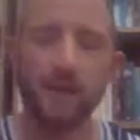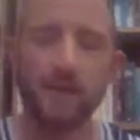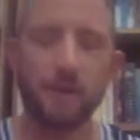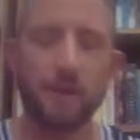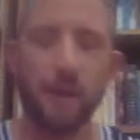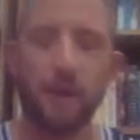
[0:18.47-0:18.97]

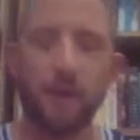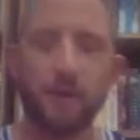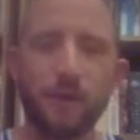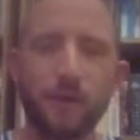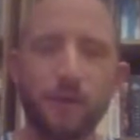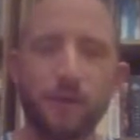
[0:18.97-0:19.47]
It's a pretty
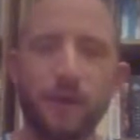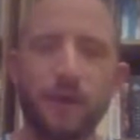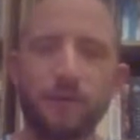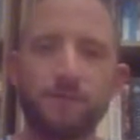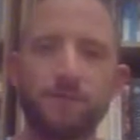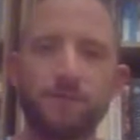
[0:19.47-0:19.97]
obvious
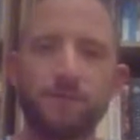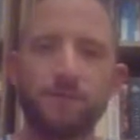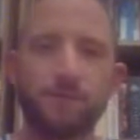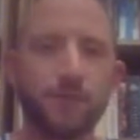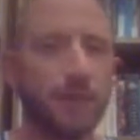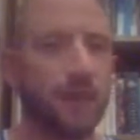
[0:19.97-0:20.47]
one.
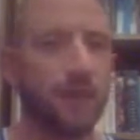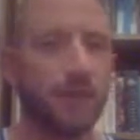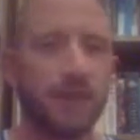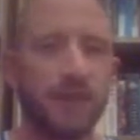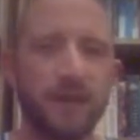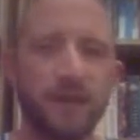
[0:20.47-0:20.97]

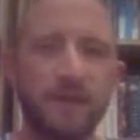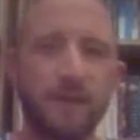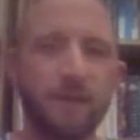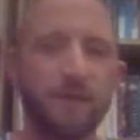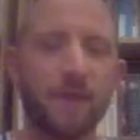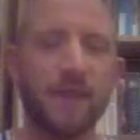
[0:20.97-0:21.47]

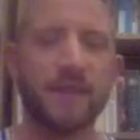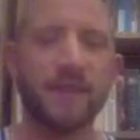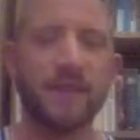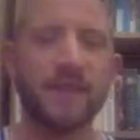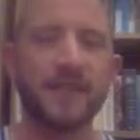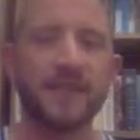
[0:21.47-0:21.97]
Some advice
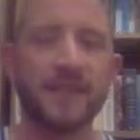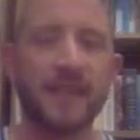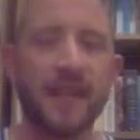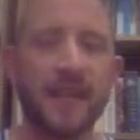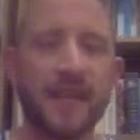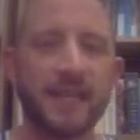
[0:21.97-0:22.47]
I didn't
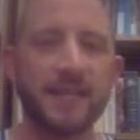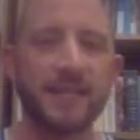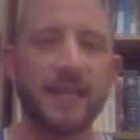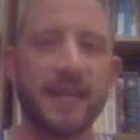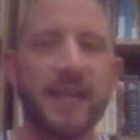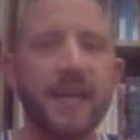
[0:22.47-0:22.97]
take
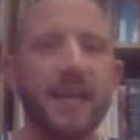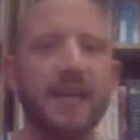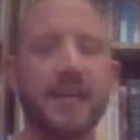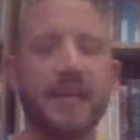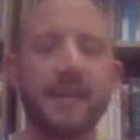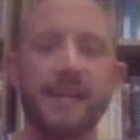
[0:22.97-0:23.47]
yesterday.
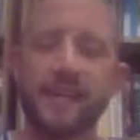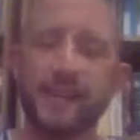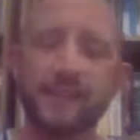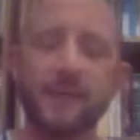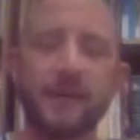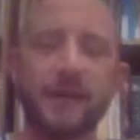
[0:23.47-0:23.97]

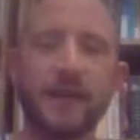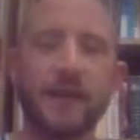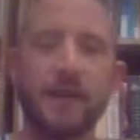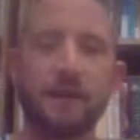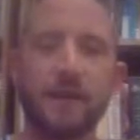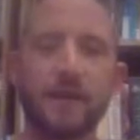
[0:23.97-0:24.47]
I drank a
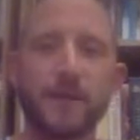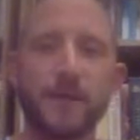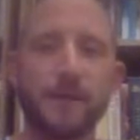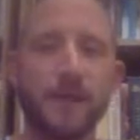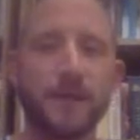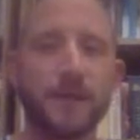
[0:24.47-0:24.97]
little bit
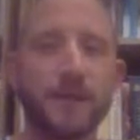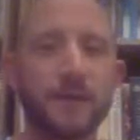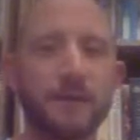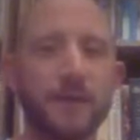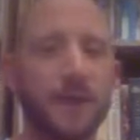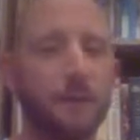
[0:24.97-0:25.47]
too much.
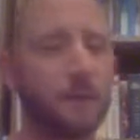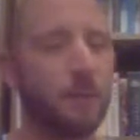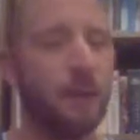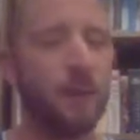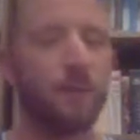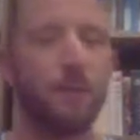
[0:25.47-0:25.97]
It was a
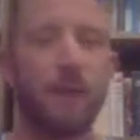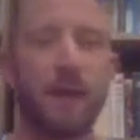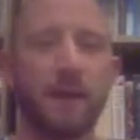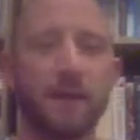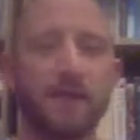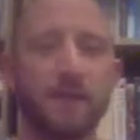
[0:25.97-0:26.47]
wonderful
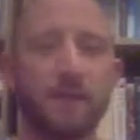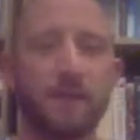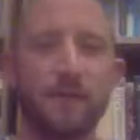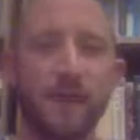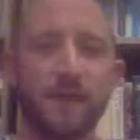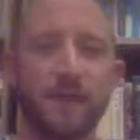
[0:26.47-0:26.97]
wedding, to be
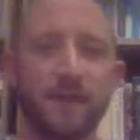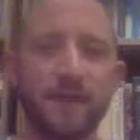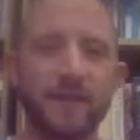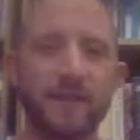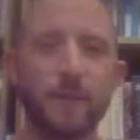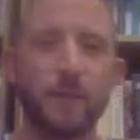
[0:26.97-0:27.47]
fair, so
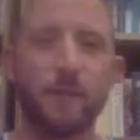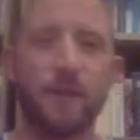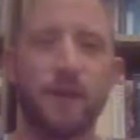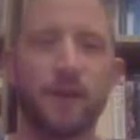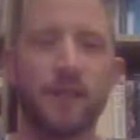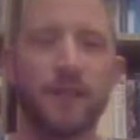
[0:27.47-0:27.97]
that's all
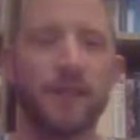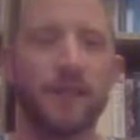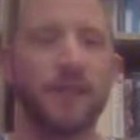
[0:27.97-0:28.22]
good.